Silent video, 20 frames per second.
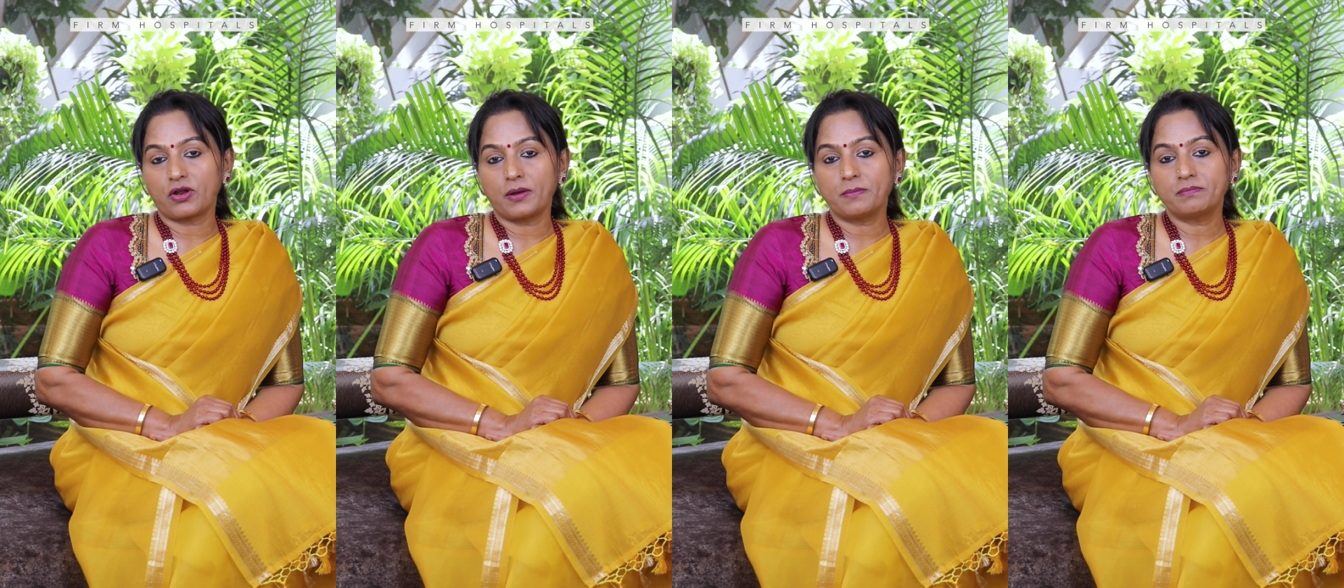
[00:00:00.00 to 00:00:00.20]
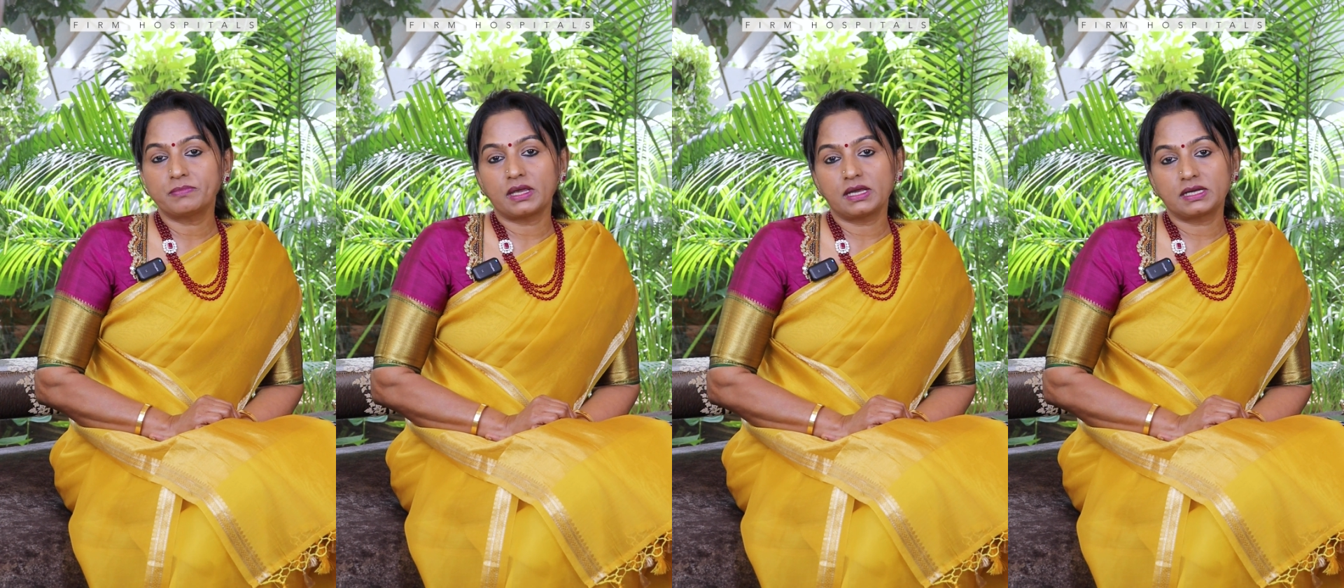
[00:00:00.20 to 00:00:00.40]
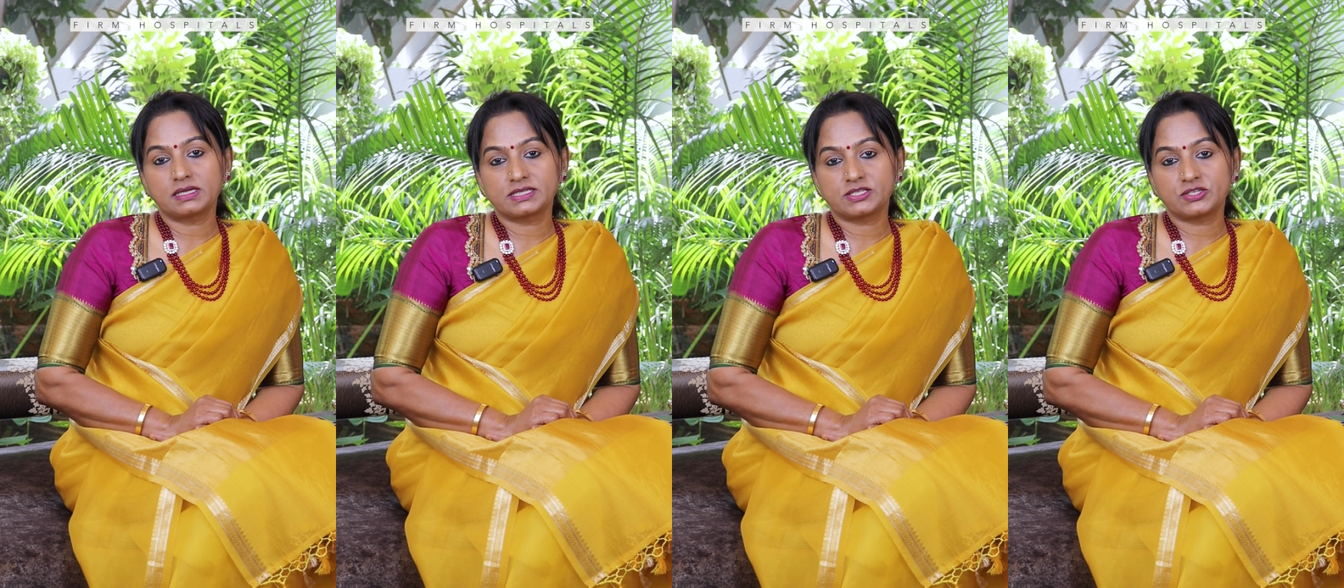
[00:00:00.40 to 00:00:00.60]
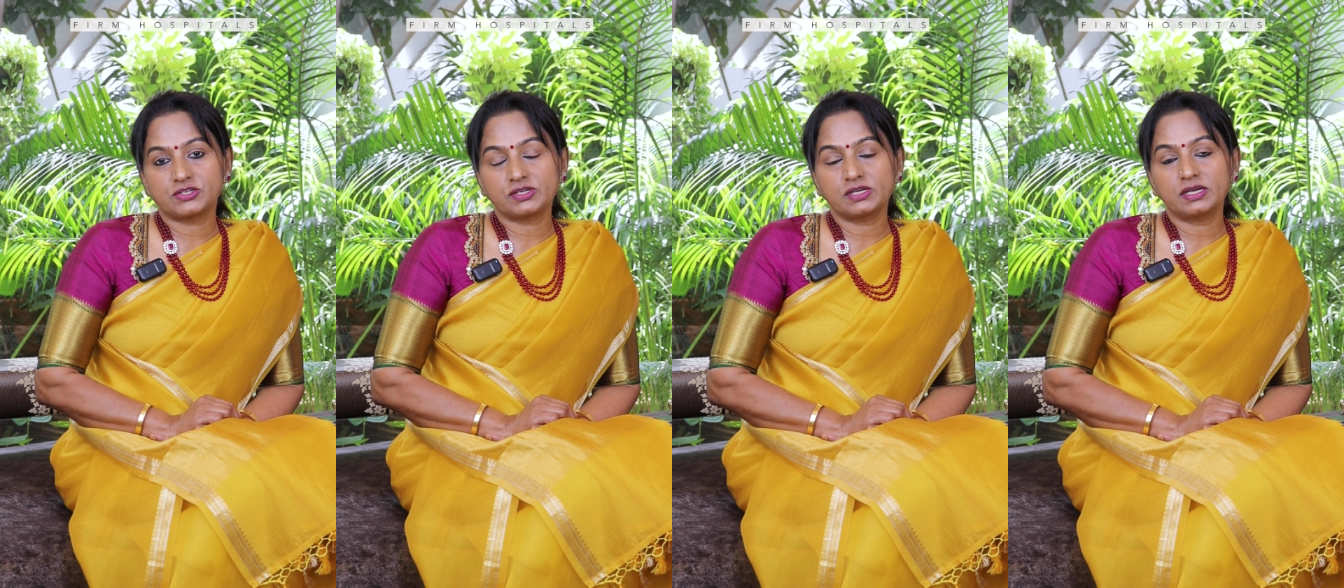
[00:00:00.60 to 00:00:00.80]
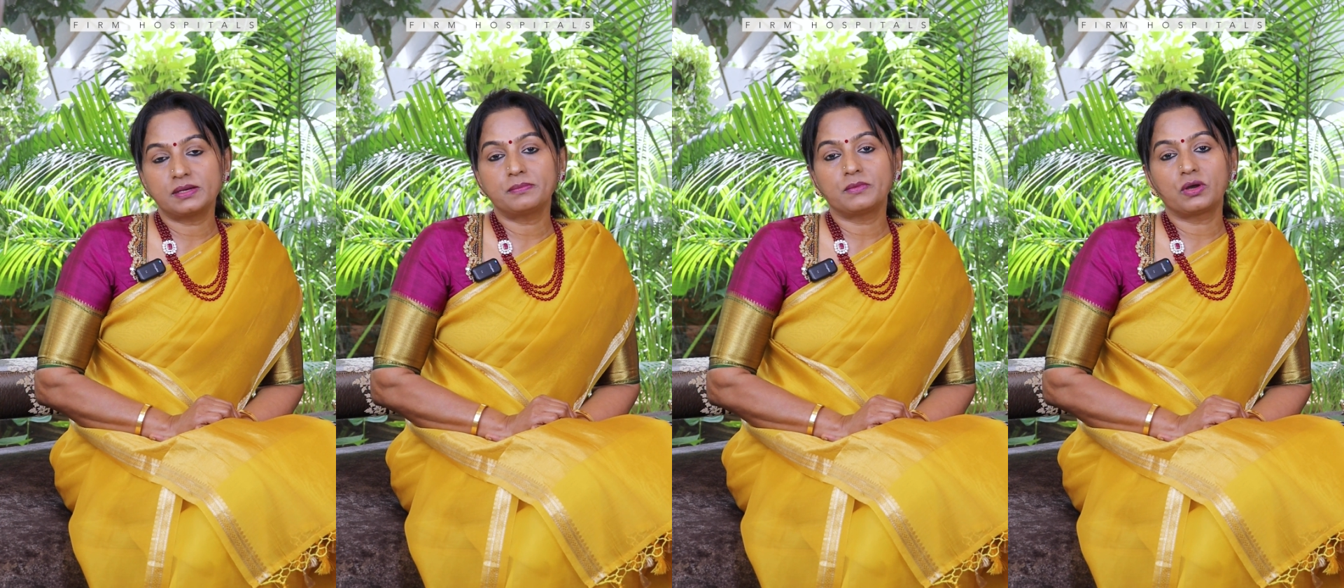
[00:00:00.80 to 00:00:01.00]
from
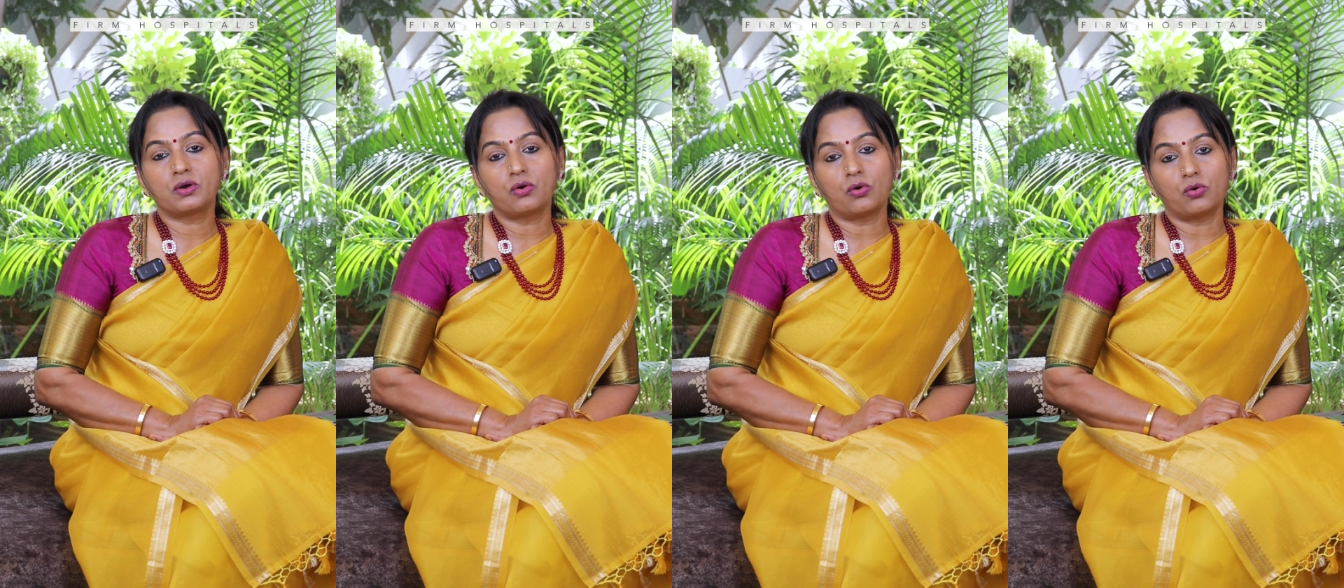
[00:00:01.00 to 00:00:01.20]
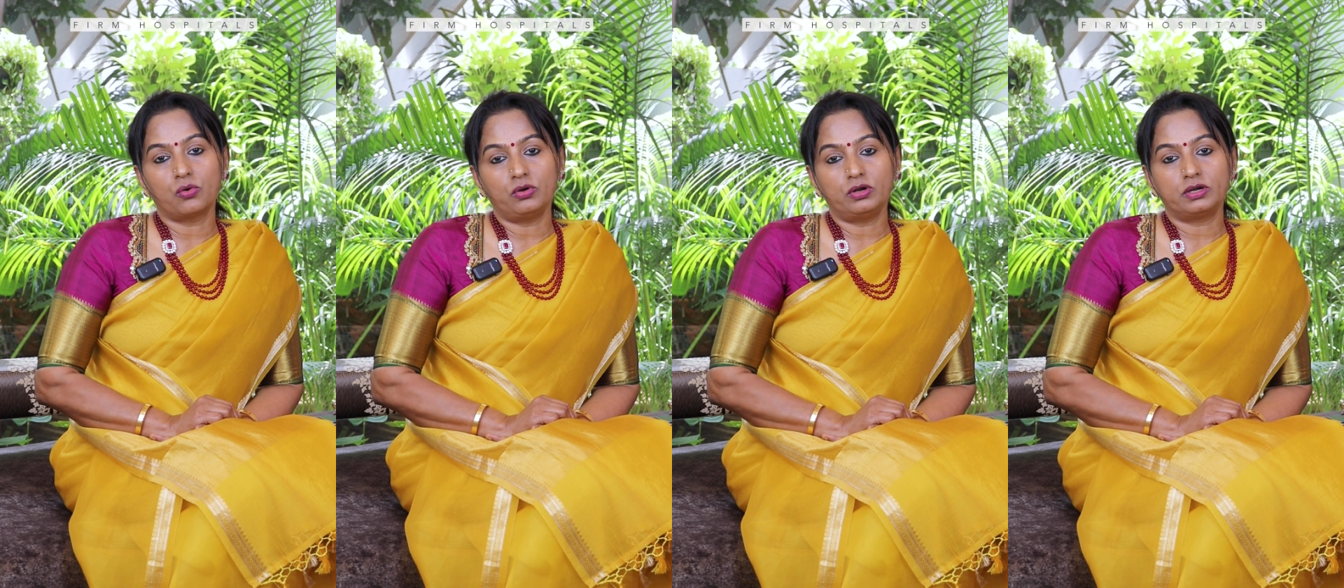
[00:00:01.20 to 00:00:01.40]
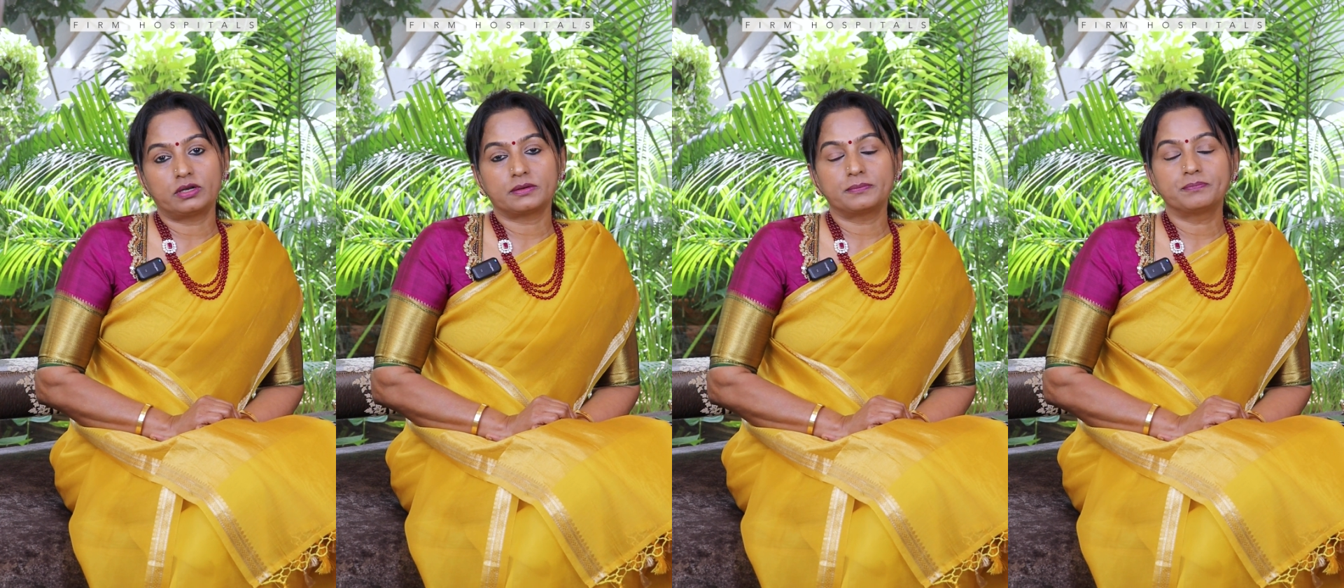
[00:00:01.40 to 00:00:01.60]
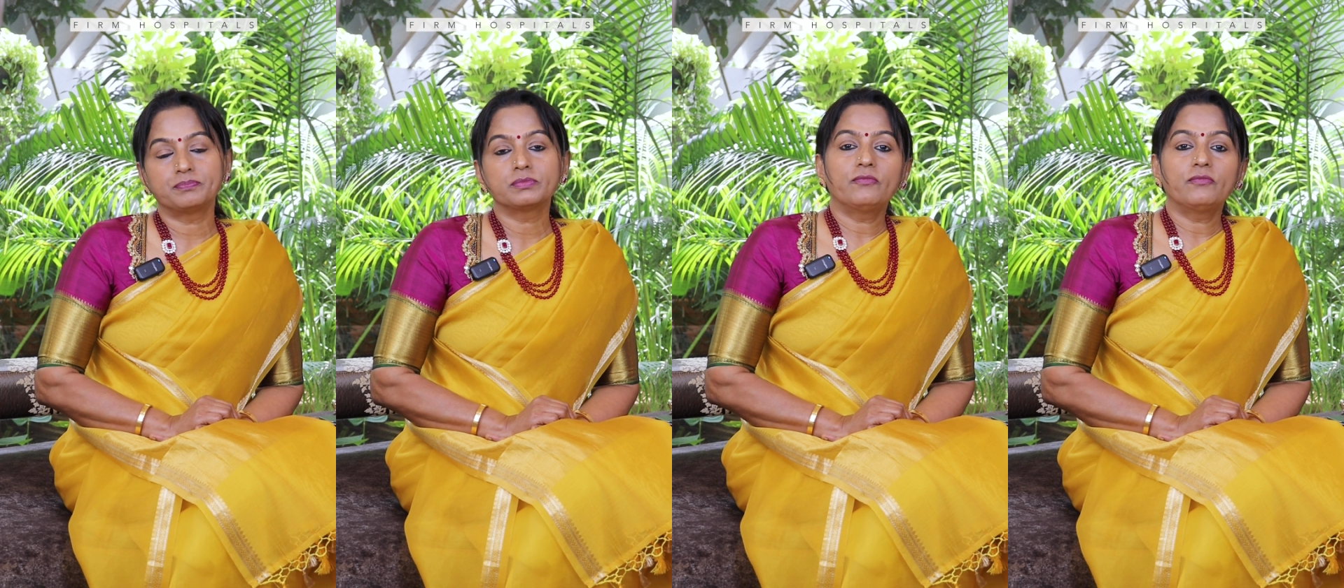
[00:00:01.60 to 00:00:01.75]
extreme cold.